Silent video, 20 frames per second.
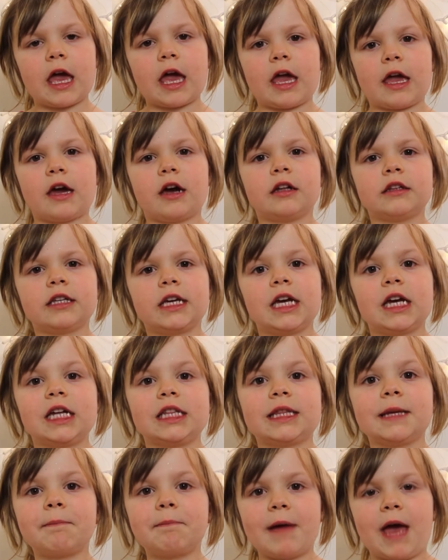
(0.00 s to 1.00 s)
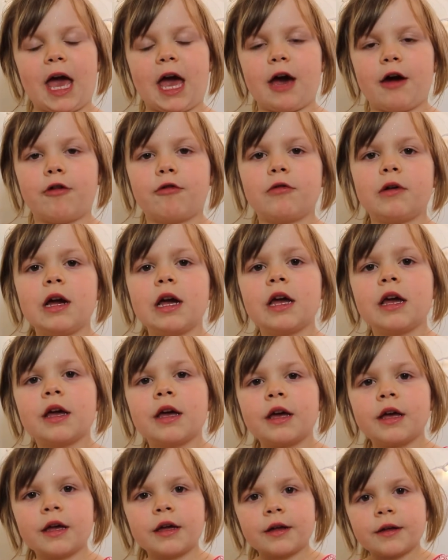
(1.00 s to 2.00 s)
and hit the bell.
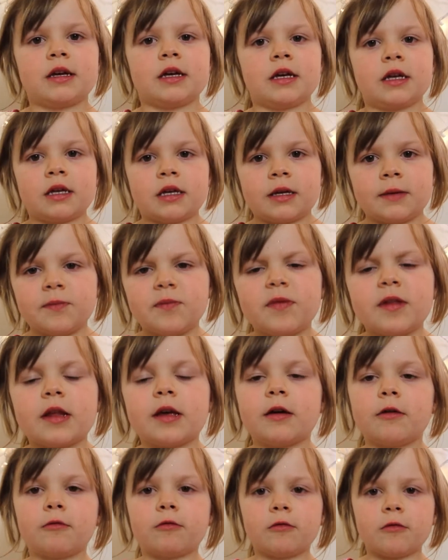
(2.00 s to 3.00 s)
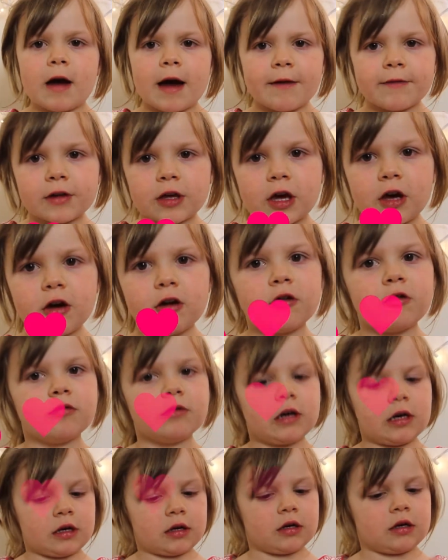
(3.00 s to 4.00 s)
Love
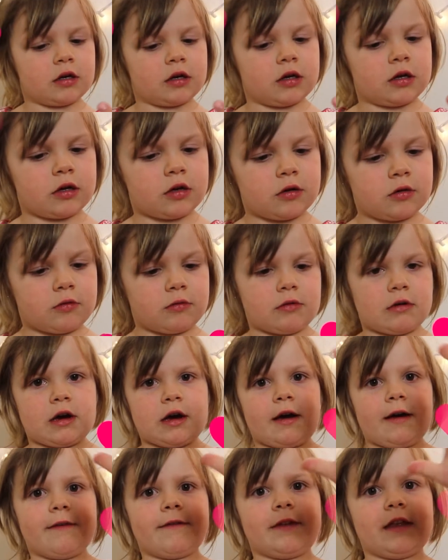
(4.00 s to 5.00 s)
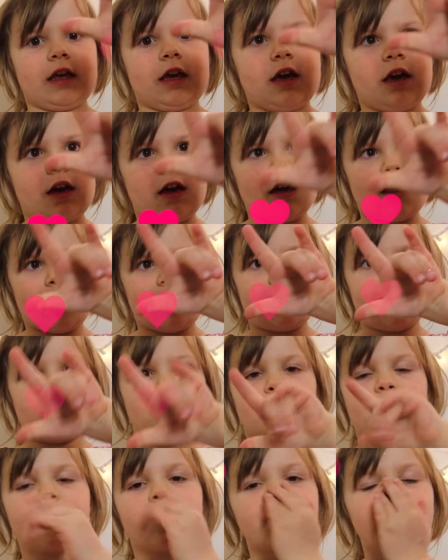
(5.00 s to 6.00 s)
you. Love
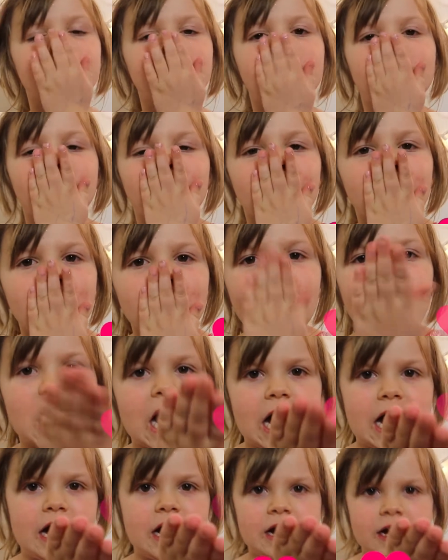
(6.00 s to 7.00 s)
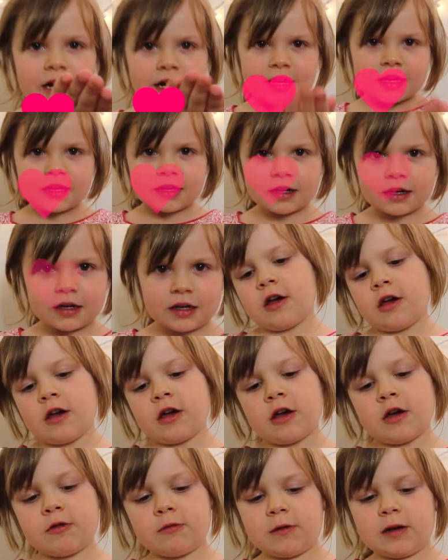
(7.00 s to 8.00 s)
you.
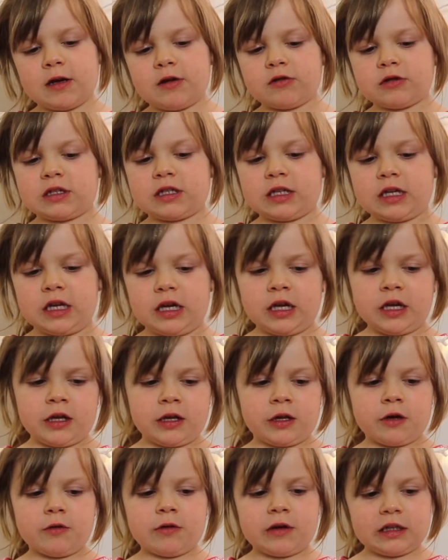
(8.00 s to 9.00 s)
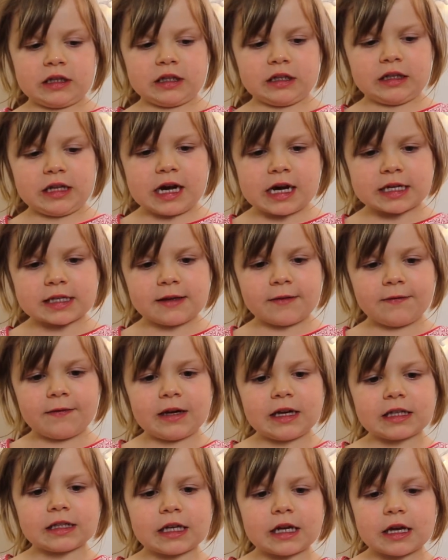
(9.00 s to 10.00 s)
We'll see you in the next
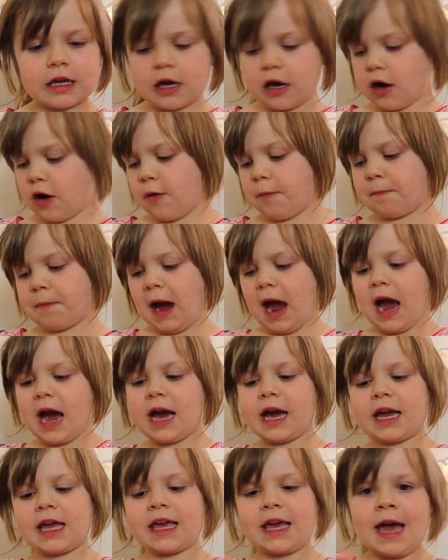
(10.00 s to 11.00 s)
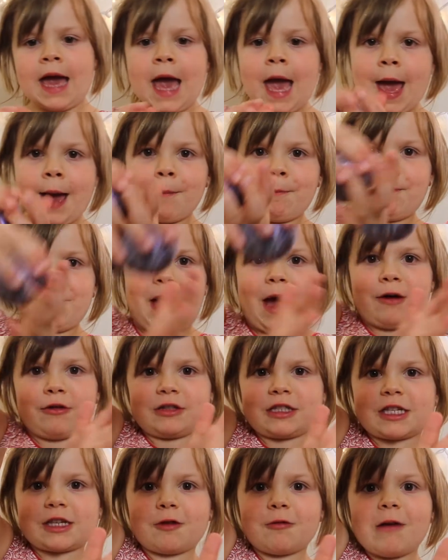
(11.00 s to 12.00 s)
video. Bye.
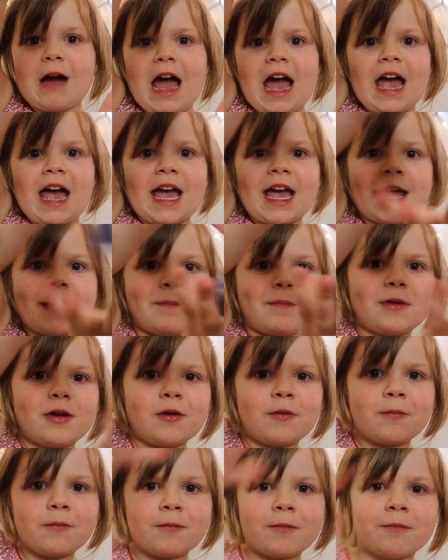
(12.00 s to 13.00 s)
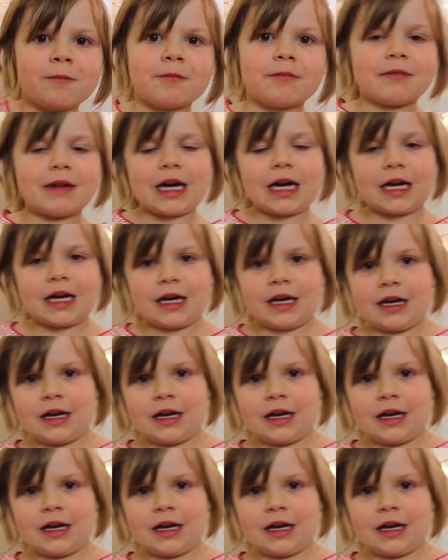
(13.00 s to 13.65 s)
Bounce away. Pew.